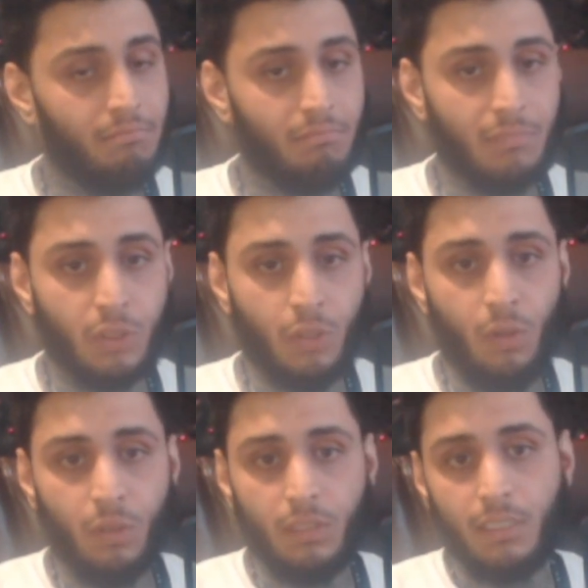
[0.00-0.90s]

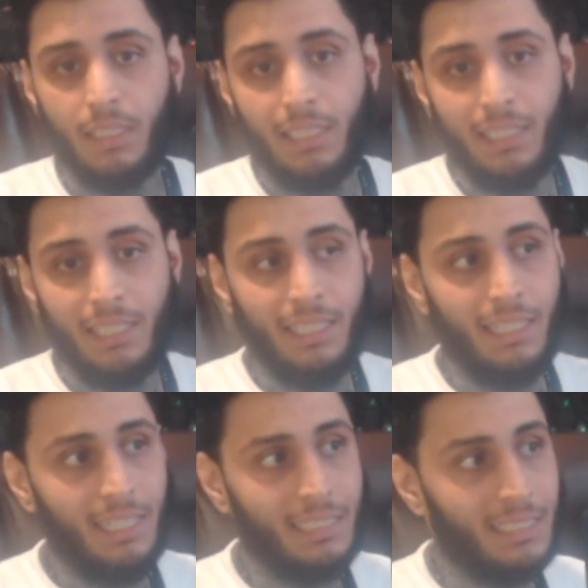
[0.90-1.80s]
salt
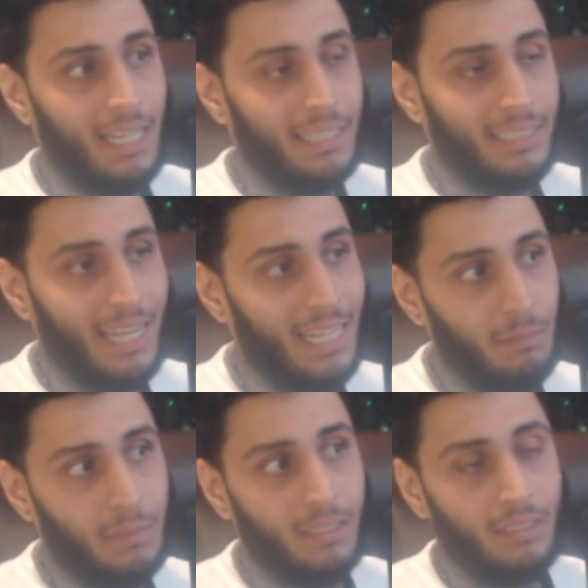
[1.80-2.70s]
is not the
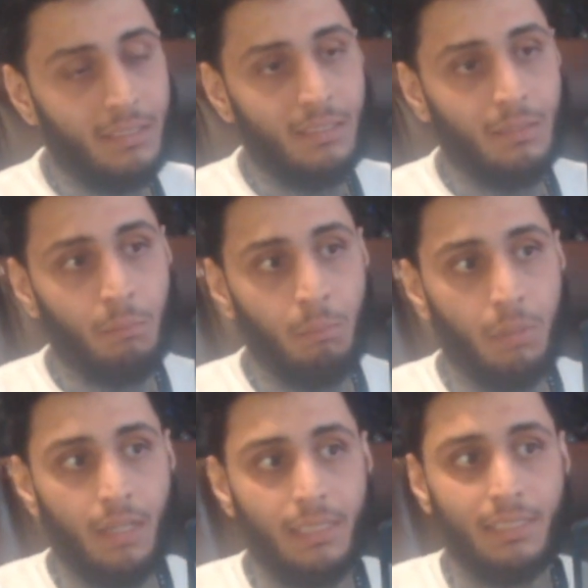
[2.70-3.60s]
enemy,
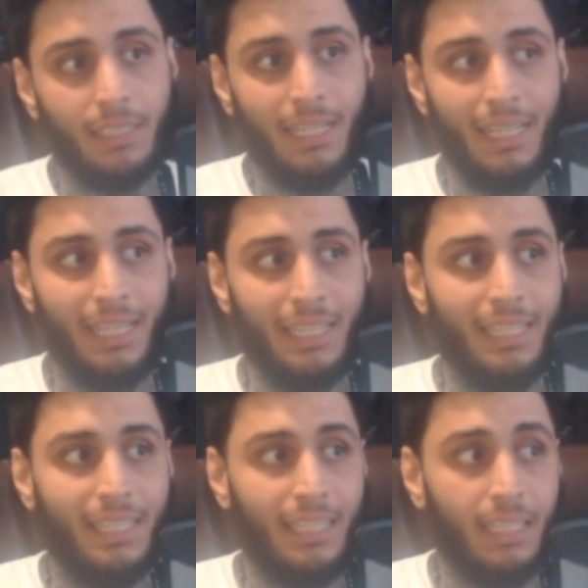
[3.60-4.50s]
but
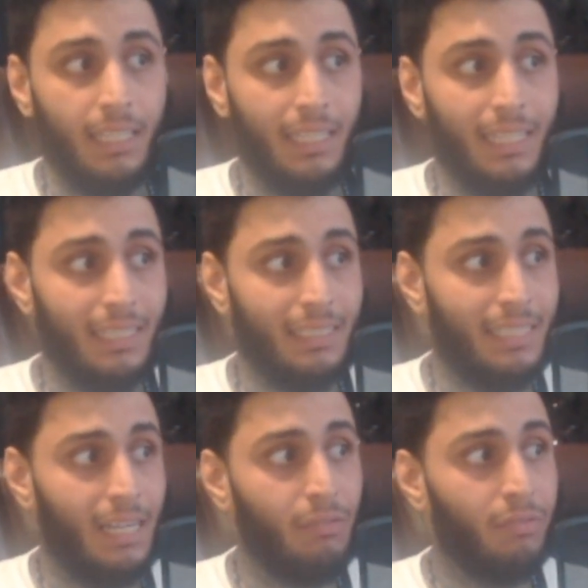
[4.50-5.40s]
it
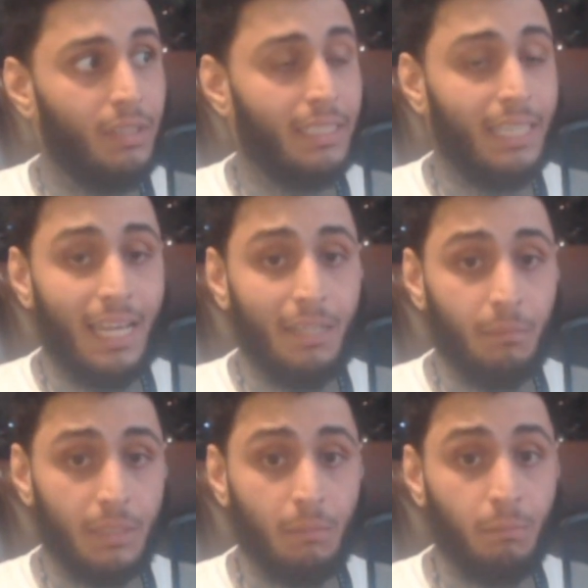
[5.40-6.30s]
definitely
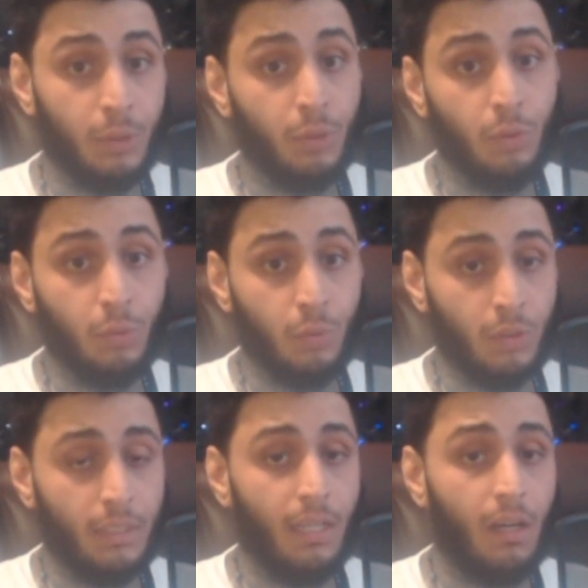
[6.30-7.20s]
can be
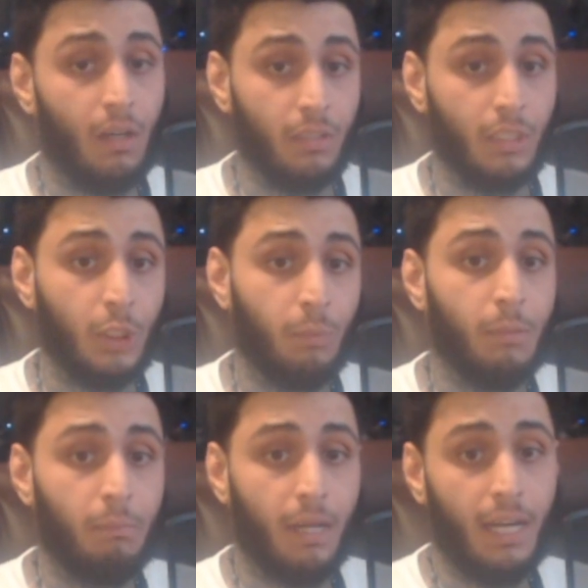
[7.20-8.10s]
abused on the
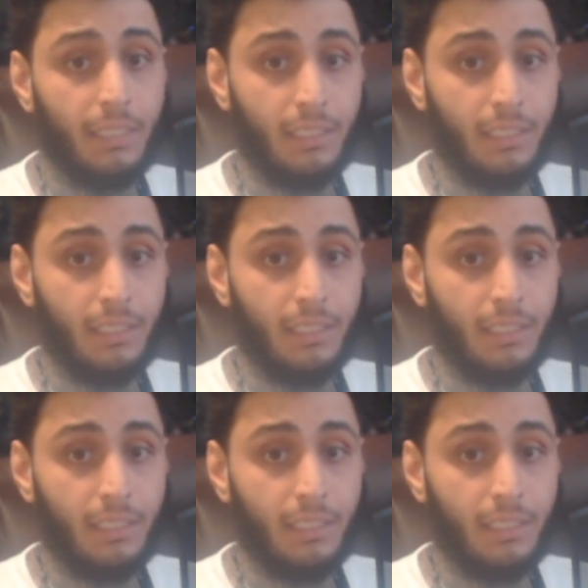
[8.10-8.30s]
human body,